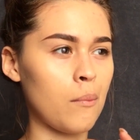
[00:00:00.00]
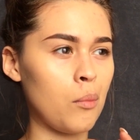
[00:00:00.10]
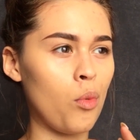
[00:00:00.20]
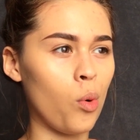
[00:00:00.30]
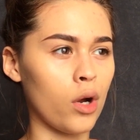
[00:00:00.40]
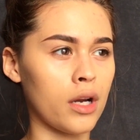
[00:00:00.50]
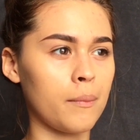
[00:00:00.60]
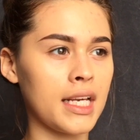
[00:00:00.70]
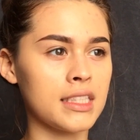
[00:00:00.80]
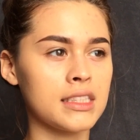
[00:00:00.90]
more,
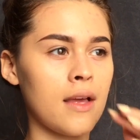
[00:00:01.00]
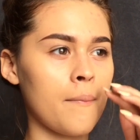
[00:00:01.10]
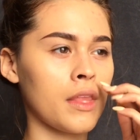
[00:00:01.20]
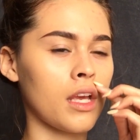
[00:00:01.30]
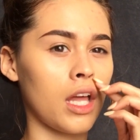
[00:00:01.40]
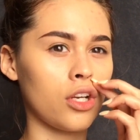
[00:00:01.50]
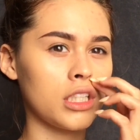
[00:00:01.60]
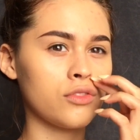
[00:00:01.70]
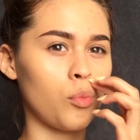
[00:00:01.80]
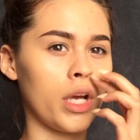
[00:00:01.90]
because I learned
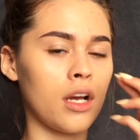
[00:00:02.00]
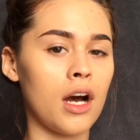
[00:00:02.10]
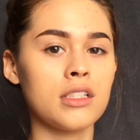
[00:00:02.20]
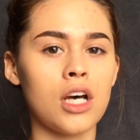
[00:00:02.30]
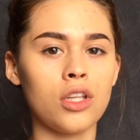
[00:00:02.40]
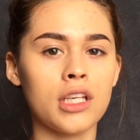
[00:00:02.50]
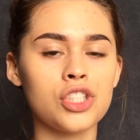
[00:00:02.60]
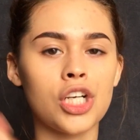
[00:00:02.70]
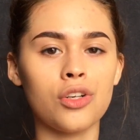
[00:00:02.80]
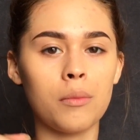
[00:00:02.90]
this from Wayne Goss. I'll link
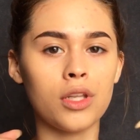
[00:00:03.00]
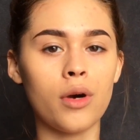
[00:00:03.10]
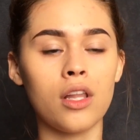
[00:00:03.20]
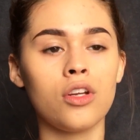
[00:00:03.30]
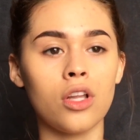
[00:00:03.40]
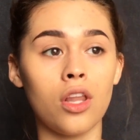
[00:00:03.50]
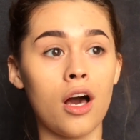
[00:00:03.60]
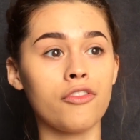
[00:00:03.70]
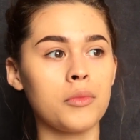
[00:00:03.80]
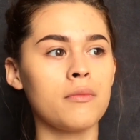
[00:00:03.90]
his channel down below. I learned a
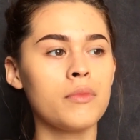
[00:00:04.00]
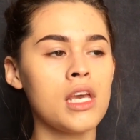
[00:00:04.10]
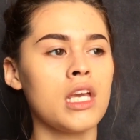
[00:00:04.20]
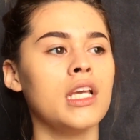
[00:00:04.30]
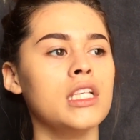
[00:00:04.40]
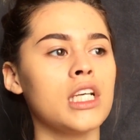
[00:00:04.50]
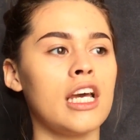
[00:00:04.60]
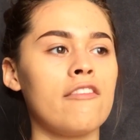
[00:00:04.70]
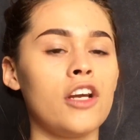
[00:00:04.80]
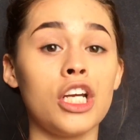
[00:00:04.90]
lot from him. He's
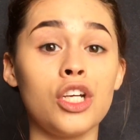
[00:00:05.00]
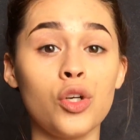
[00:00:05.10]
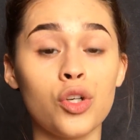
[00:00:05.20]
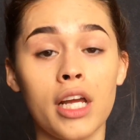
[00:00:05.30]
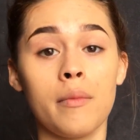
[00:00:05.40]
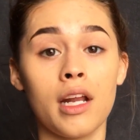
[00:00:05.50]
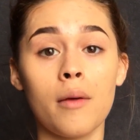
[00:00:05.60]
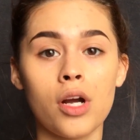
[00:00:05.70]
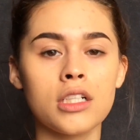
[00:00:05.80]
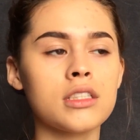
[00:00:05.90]
a very great
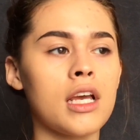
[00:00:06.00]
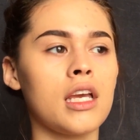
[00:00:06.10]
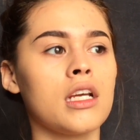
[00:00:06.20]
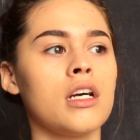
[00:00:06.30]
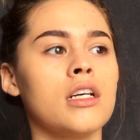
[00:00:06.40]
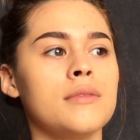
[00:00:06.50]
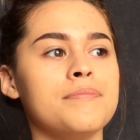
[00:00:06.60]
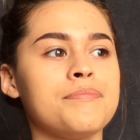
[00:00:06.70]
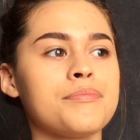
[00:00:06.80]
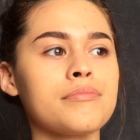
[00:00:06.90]
makeup artist,
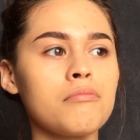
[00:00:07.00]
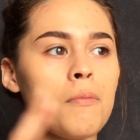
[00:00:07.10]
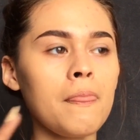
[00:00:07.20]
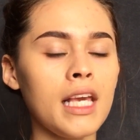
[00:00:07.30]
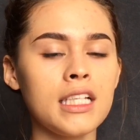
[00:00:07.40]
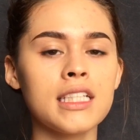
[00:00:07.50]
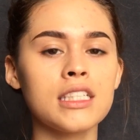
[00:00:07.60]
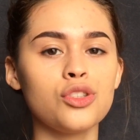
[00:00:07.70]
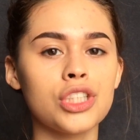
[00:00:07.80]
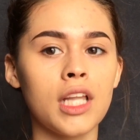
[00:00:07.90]
and he
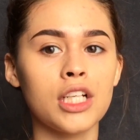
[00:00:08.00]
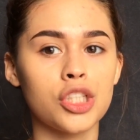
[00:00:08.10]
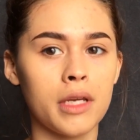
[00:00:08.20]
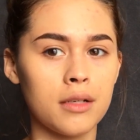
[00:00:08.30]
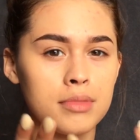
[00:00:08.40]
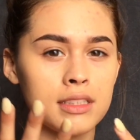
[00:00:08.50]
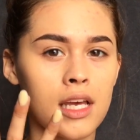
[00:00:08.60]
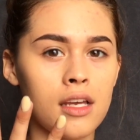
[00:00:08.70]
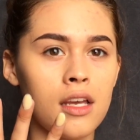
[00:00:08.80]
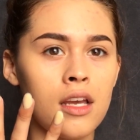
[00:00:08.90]
says you should let your makeup
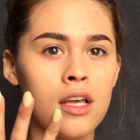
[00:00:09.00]
set